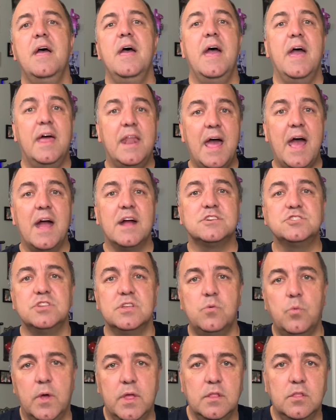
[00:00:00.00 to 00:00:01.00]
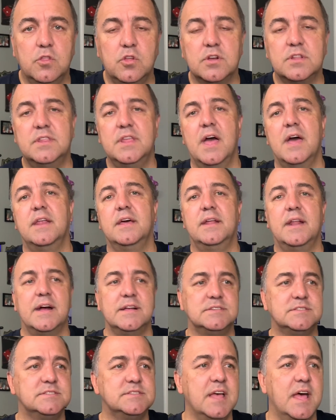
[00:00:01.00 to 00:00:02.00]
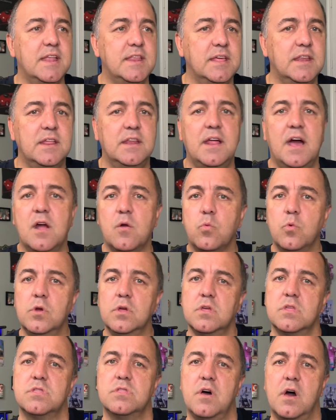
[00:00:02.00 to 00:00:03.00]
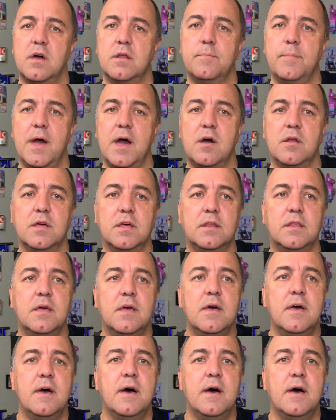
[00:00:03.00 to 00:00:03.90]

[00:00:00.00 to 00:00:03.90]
And I actually went and looked at it. I sat in it. I really thought about it.